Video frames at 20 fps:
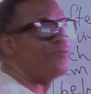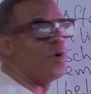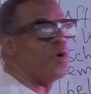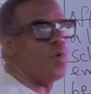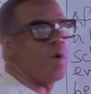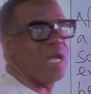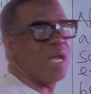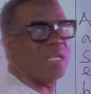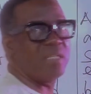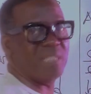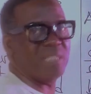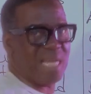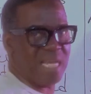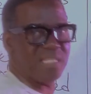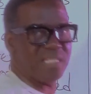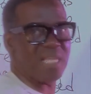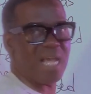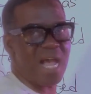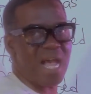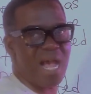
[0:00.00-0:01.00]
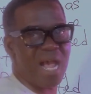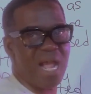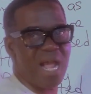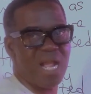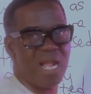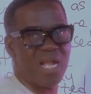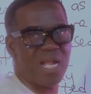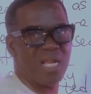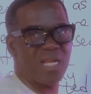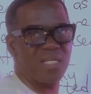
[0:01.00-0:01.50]
vowel, that is
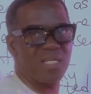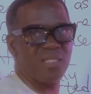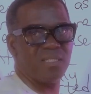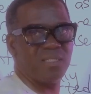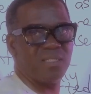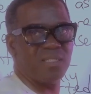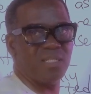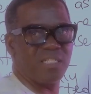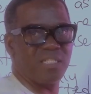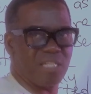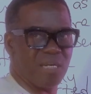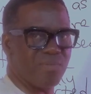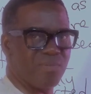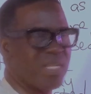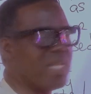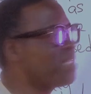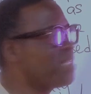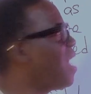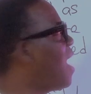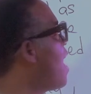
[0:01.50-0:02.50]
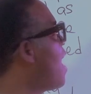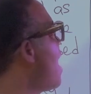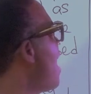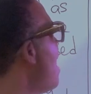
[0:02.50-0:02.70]
A, to represent A.